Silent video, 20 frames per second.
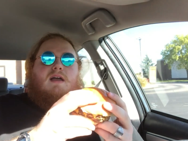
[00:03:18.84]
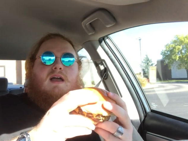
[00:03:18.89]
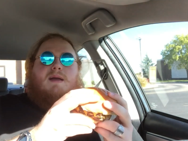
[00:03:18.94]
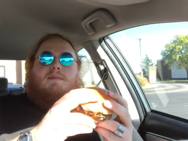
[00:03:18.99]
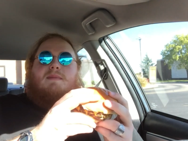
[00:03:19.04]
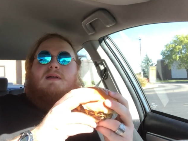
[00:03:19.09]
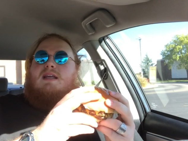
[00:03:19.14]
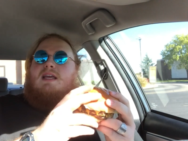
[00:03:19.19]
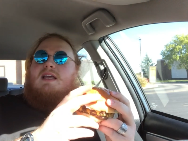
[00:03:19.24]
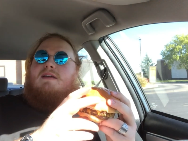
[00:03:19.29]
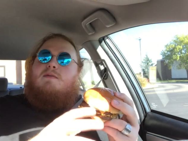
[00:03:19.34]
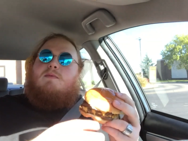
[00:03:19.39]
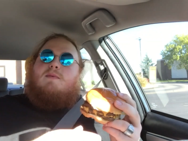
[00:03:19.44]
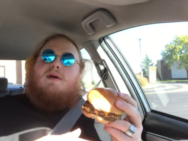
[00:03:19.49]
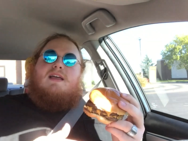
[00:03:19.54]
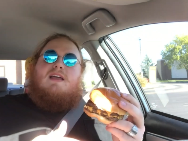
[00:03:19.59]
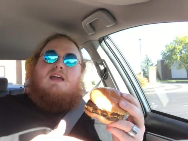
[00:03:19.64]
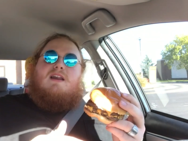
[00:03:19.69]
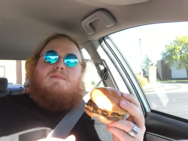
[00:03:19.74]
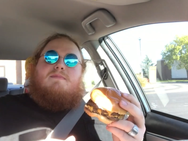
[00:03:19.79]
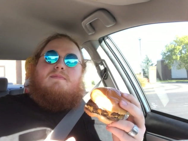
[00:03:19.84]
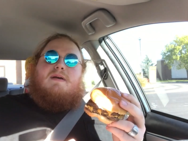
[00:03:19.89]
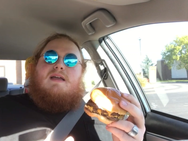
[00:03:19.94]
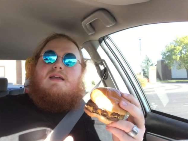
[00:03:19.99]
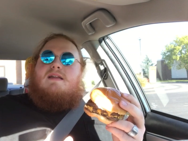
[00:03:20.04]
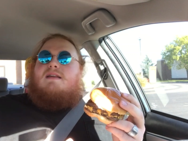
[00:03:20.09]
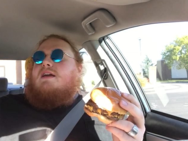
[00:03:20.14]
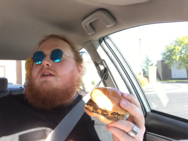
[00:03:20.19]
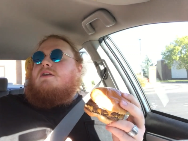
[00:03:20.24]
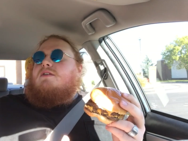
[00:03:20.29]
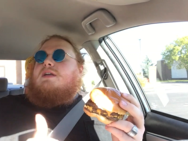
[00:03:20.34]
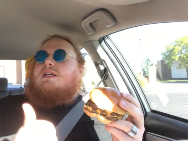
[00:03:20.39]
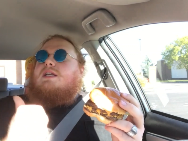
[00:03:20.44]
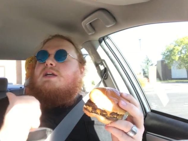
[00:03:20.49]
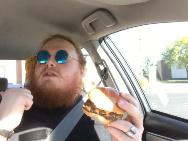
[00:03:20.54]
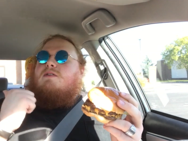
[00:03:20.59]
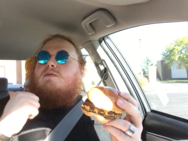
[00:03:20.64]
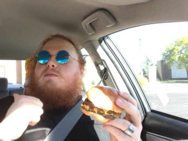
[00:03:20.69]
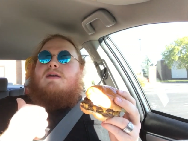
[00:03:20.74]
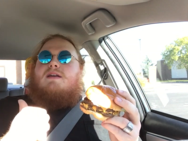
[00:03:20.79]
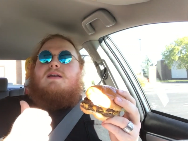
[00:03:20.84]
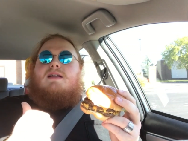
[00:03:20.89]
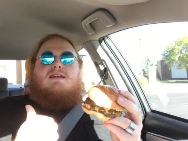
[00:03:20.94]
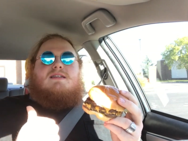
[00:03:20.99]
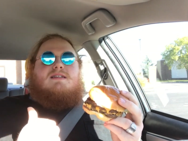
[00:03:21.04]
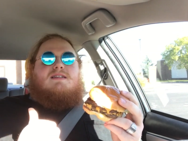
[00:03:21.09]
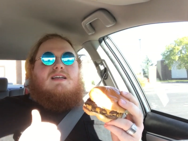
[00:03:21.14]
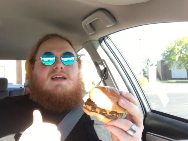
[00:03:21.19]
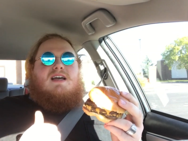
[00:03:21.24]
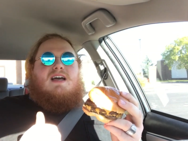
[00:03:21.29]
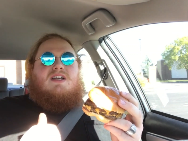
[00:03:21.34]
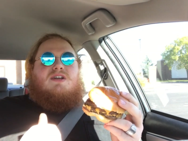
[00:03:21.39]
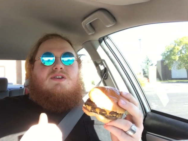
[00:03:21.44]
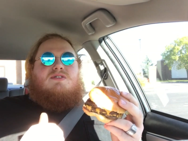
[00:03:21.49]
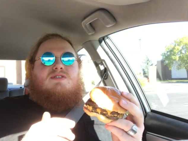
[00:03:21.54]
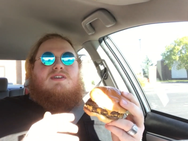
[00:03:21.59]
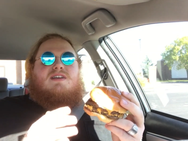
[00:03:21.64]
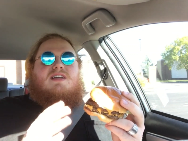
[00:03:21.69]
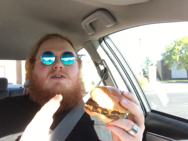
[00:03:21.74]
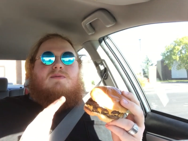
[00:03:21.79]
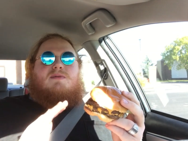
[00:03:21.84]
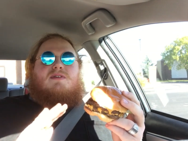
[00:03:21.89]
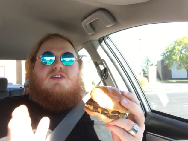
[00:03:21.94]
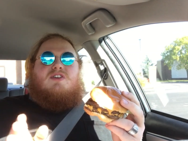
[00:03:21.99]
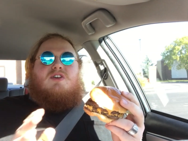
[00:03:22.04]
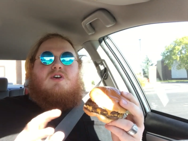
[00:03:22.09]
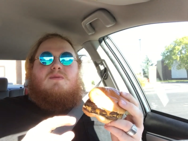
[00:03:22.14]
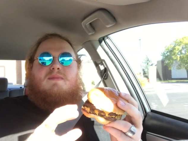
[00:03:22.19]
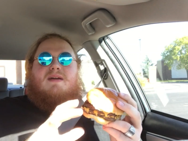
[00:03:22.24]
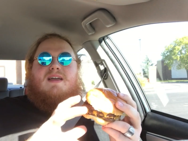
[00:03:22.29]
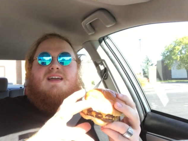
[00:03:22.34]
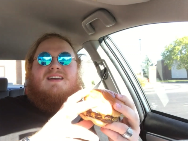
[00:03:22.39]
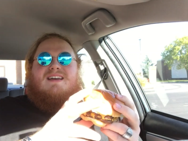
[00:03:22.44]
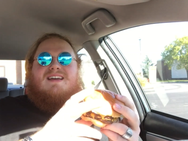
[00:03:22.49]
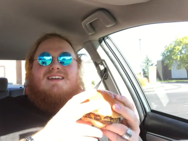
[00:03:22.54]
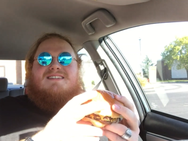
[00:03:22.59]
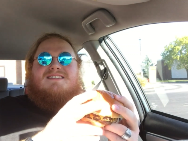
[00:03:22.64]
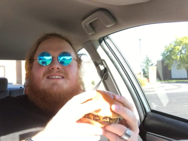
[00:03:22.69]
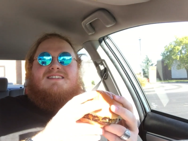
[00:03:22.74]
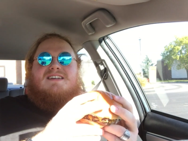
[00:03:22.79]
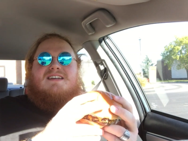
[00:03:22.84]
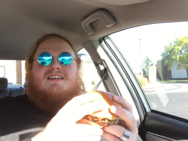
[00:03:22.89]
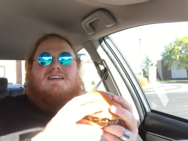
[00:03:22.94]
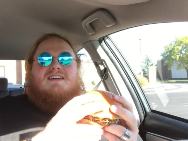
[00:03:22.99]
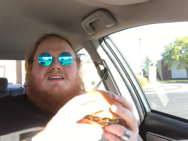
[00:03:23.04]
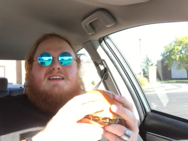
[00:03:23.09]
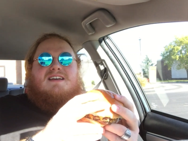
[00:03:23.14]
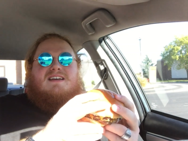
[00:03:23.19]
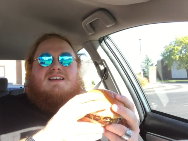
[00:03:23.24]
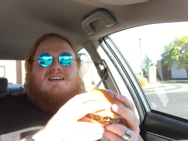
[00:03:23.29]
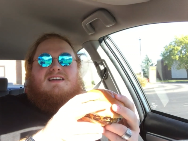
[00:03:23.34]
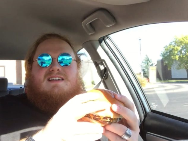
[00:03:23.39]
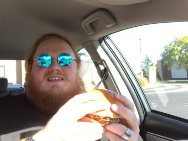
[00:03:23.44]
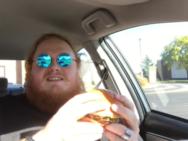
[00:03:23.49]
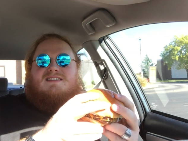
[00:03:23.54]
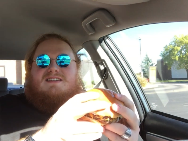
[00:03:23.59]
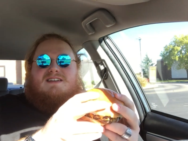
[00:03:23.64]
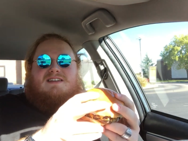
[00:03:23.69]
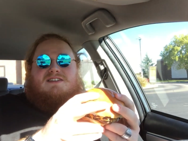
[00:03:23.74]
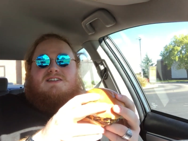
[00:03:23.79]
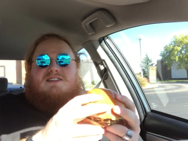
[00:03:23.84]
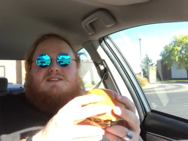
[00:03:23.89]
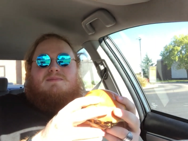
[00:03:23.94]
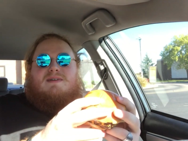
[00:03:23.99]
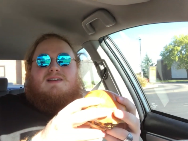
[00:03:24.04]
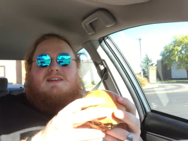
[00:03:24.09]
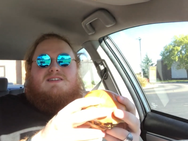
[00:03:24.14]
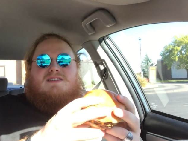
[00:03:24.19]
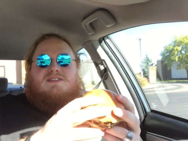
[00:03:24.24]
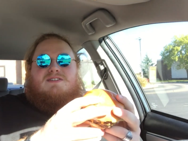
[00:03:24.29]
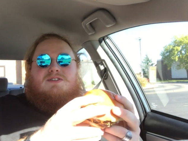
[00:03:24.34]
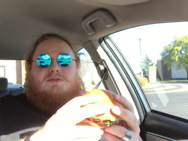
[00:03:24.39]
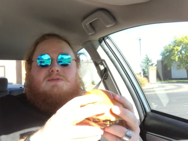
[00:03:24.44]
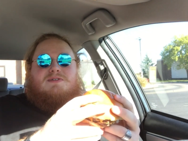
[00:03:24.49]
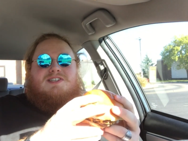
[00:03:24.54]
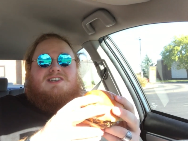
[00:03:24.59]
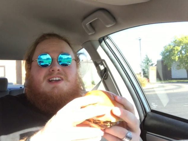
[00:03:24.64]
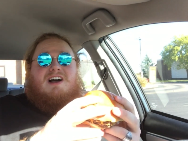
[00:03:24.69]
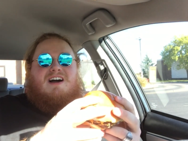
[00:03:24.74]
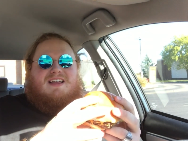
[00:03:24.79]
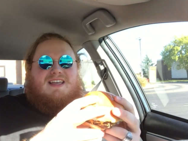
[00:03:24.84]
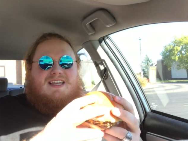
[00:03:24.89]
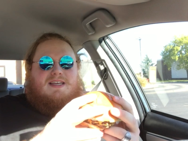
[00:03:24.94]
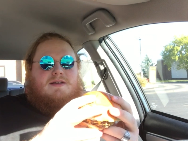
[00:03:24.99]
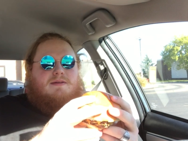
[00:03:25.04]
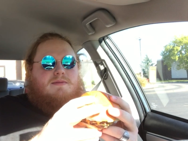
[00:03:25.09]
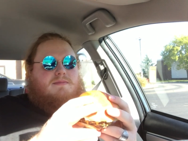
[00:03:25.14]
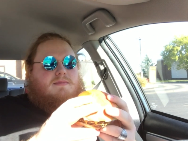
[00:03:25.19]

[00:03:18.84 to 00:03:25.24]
I mean, even when I get a Baconator here at Wendy's, I usually get it with no mayonnaise, because it just makes it too soggy.